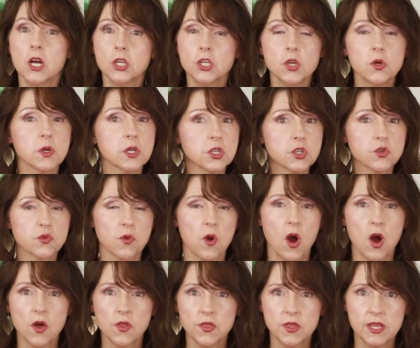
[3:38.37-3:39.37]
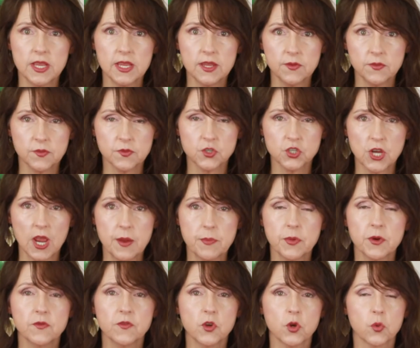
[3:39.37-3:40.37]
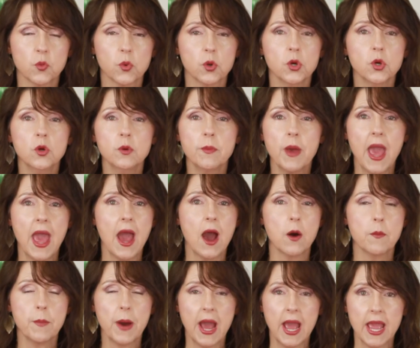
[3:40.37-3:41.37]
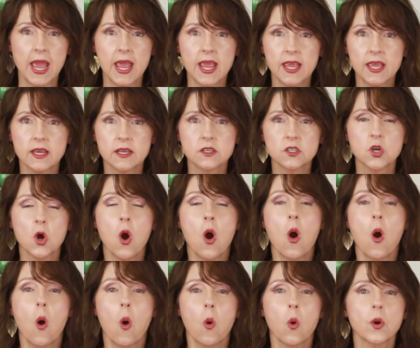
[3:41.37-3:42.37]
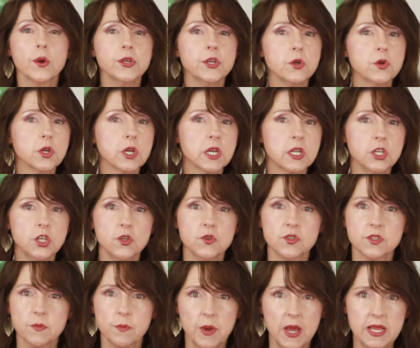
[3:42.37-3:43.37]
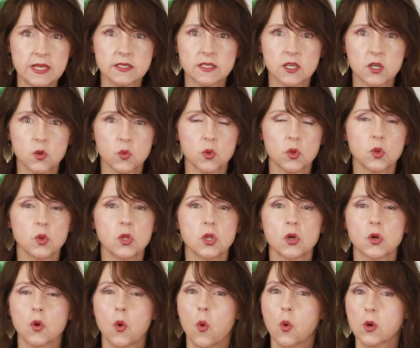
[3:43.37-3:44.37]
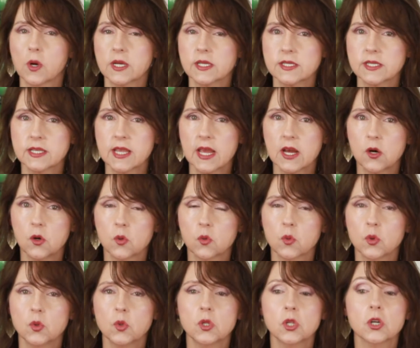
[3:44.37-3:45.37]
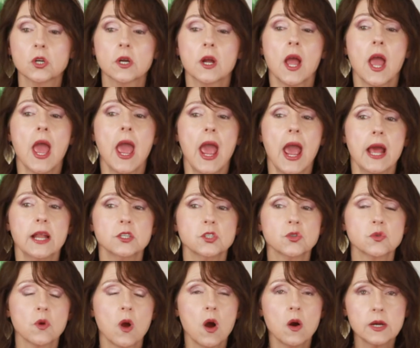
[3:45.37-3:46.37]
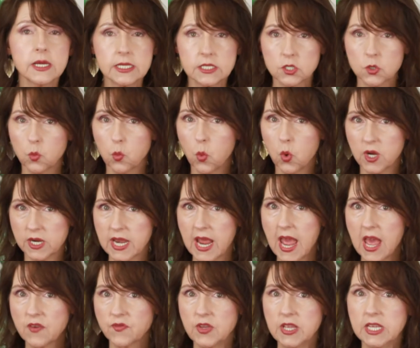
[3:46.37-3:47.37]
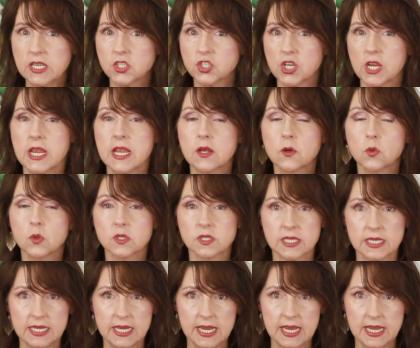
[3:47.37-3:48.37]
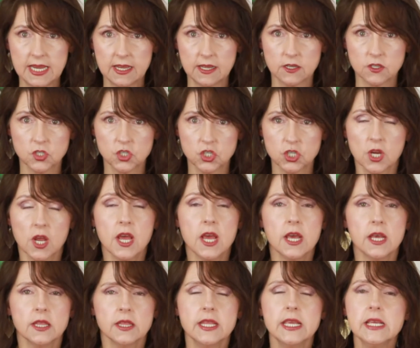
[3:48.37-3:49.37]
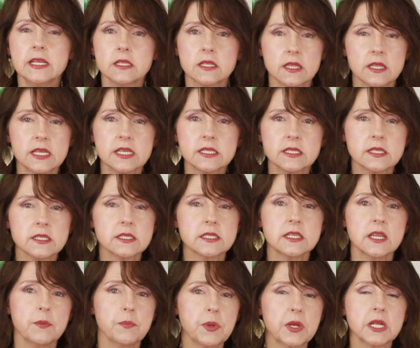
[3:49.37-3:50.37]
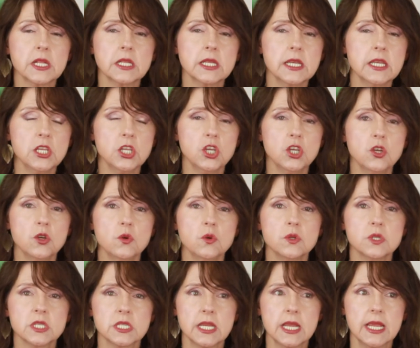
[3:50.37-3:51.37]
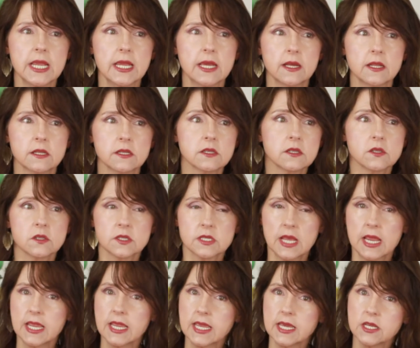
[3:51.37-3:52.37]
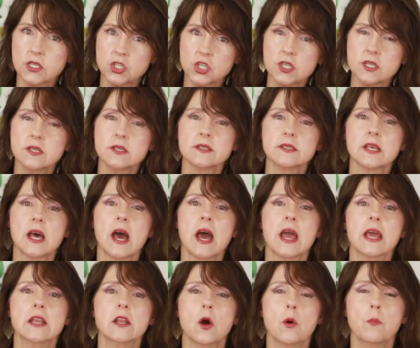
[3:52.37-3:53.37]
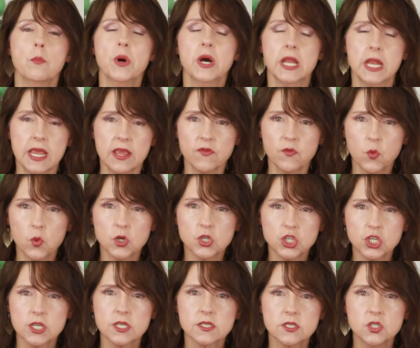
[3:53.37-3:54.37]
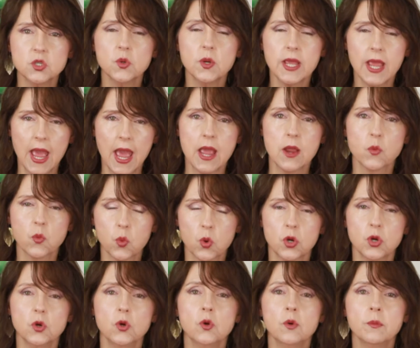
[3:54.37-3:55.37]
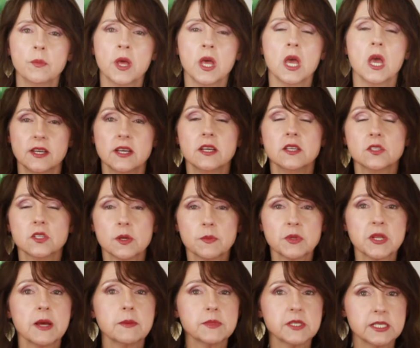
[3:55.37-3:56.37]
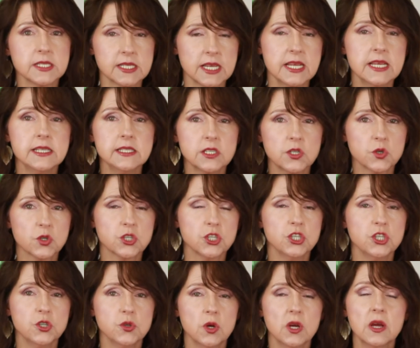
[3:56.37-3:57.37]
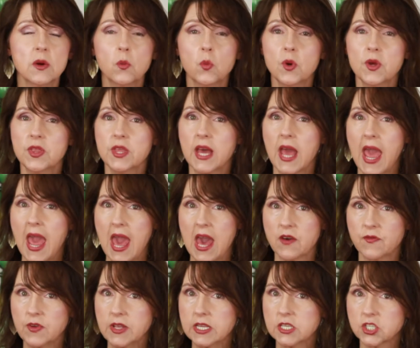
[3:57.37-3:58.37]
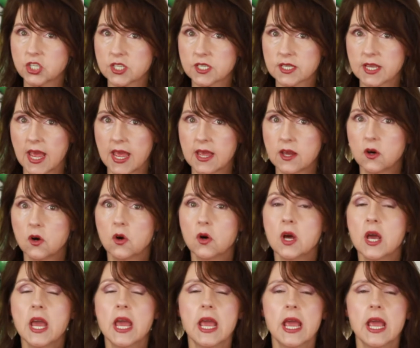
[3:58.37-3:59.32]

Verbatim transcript: You can draw the shape of your room out by hand, or you can use a basic ruler or a scale ruler and draw it to 1/2 inch equals an inch. This is typically used in, say, kitchen design, but if we're just doing a room, sometimes it's easier to do it with a 1/2 inch scale.